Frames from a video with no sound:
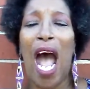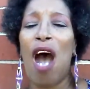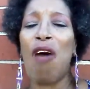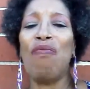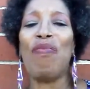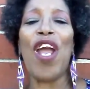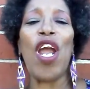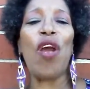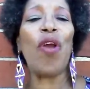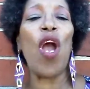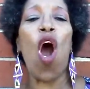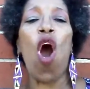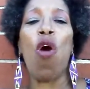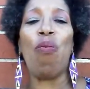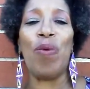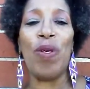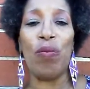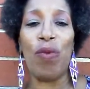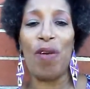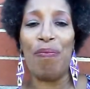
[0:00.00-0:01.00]
I'm very
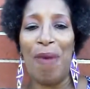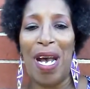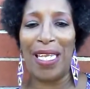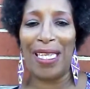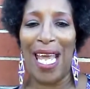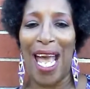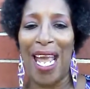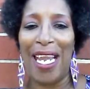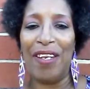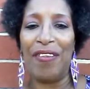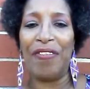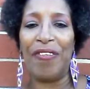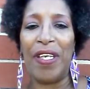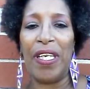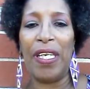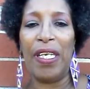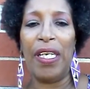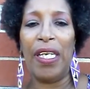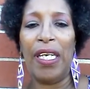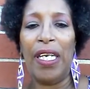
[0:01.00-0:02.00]
open with my life.
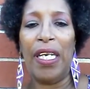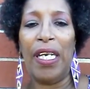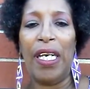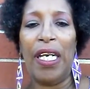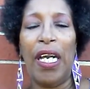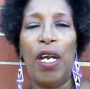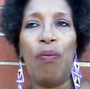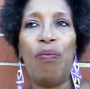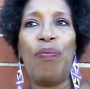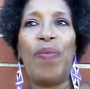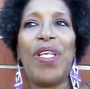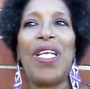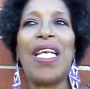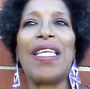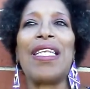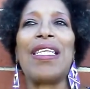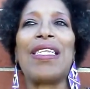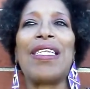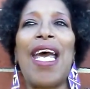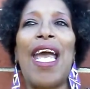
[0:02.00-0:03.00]
But
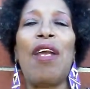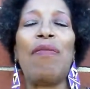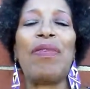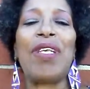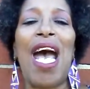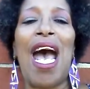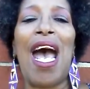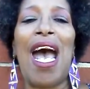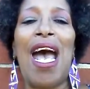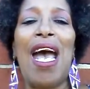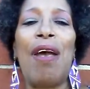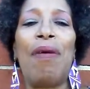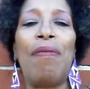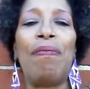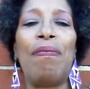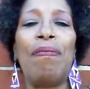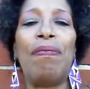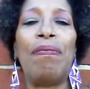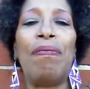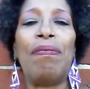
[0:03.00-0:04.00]
at the same
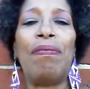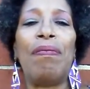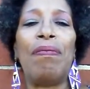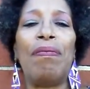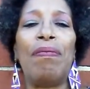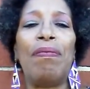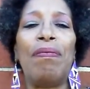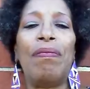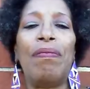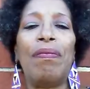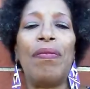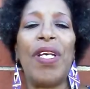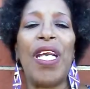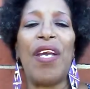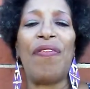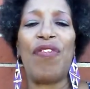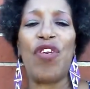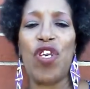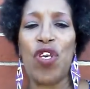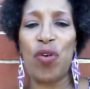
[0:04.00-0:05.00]
time,
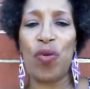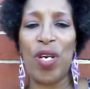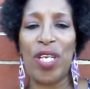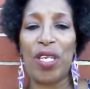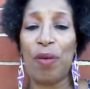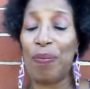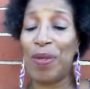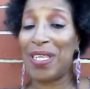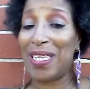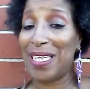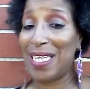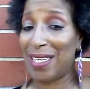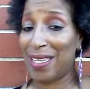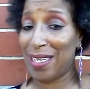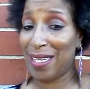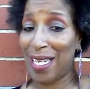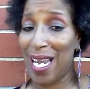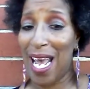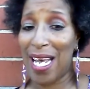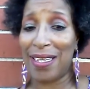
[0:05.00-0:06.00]
if you in a
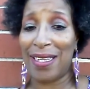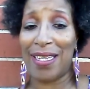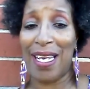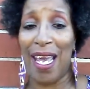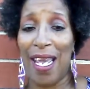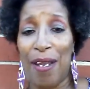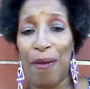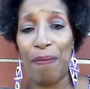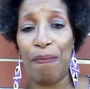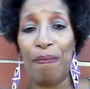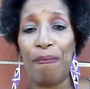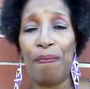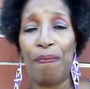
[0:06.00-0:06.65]
position, I say,